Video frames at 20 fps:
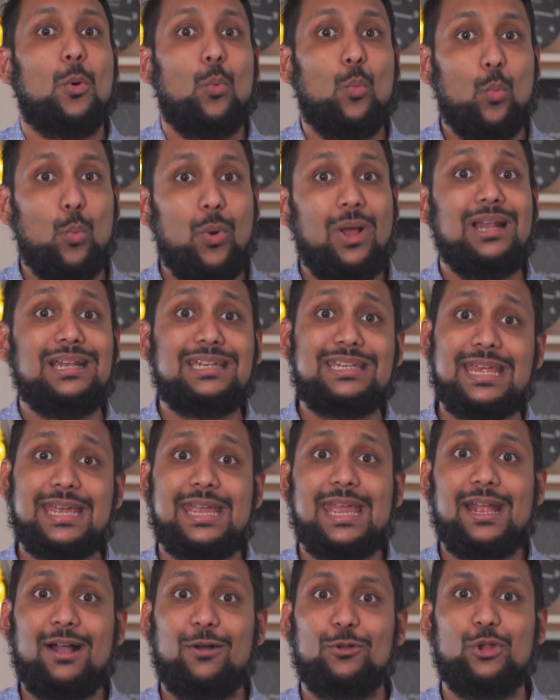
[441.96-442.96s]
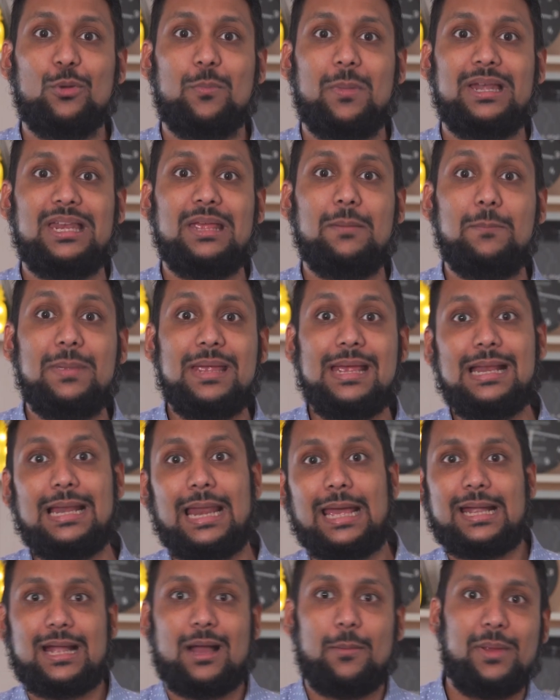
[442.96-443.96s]
Will taking out your money be
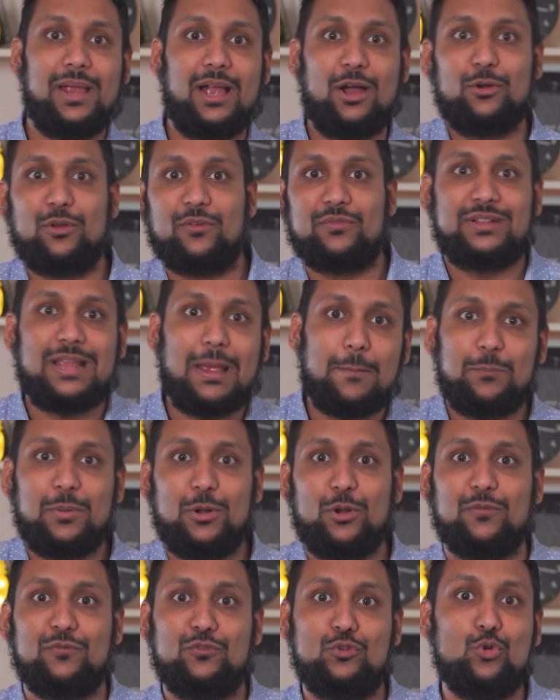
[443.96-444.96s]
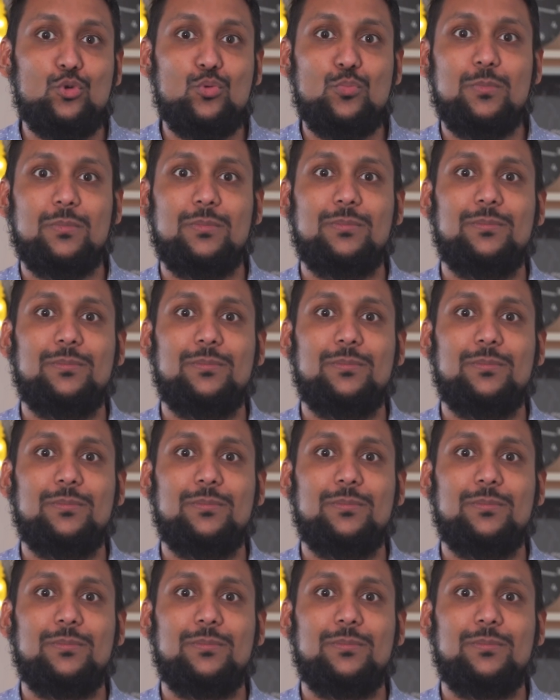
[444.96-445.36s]
like coming out of Temple of Doom?